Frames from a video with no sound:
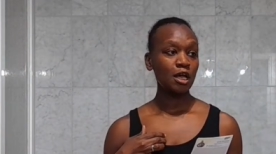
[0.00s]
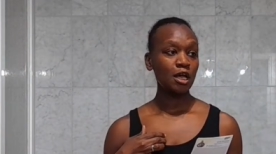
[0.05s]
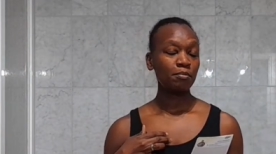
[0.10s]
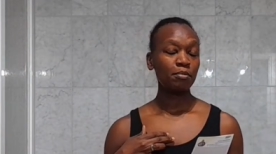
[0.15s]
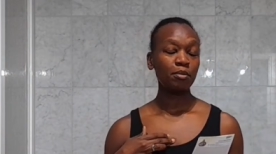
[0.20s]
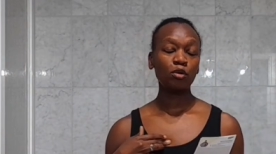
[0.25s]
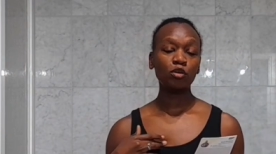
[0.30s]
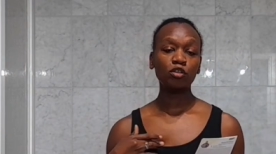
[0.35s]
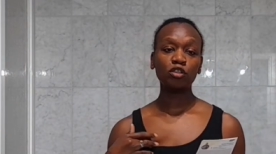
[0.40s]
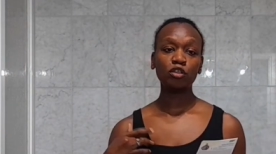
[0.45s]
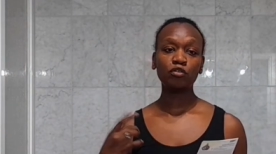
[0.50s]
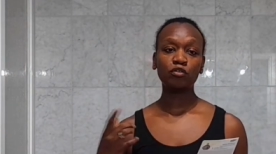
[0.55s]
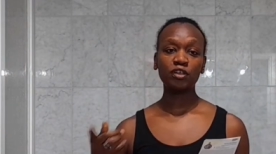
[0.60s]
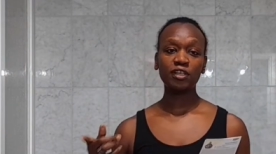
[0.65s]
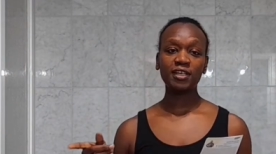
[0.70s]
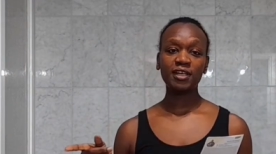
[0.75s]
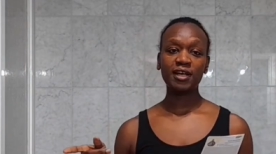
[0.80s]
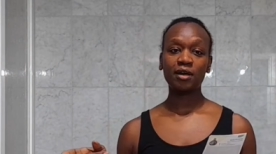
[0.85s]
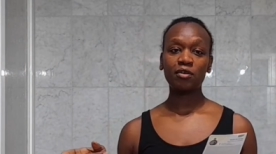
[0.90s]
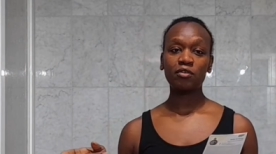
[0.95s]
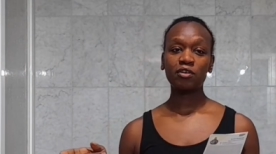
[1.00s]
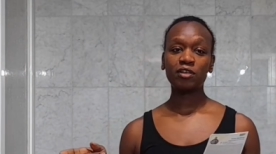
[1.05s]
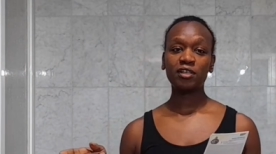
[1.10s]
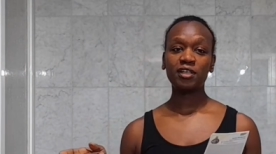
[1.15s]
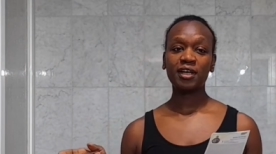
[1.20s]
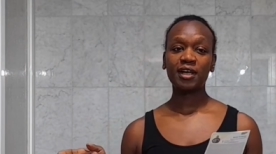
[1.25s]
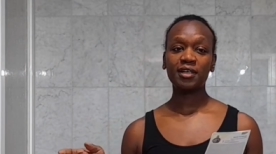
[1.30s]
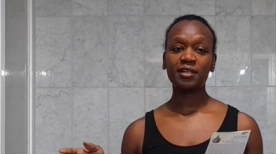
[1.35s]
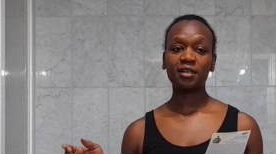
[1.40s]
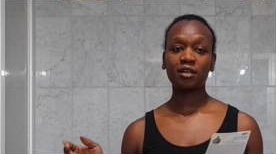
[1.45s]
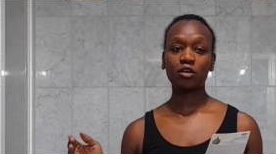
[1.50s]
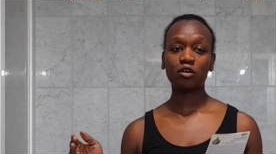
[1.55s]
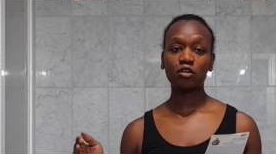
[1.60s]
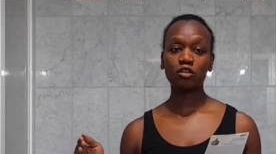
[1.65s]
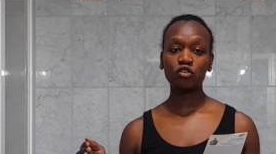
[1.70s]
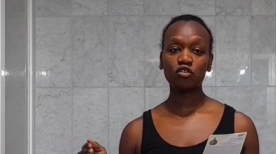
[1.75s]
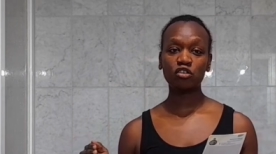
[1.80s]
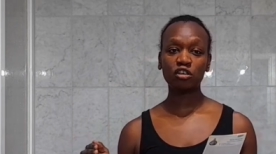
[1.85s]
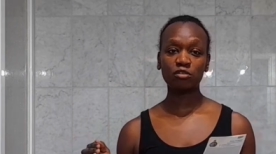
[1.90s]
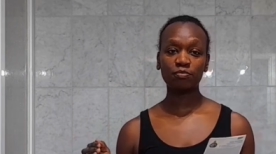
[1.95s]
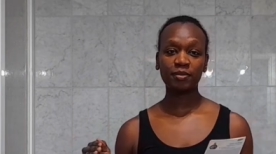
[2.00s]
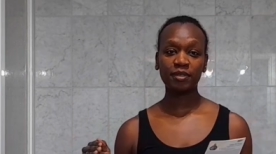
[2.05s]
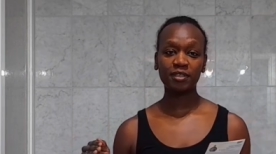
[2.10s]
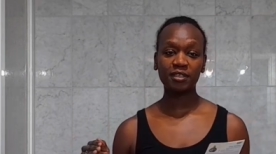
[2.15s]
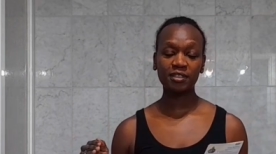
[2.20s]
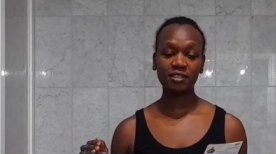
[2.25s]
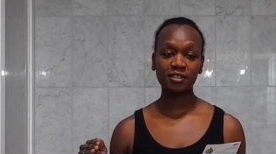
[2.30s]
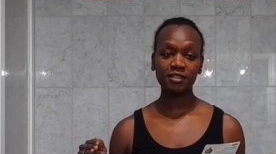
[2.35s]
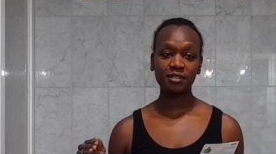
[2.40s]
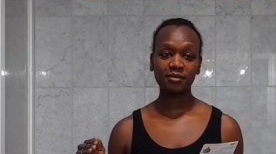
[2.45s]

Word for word: because already I already had a contract by, this,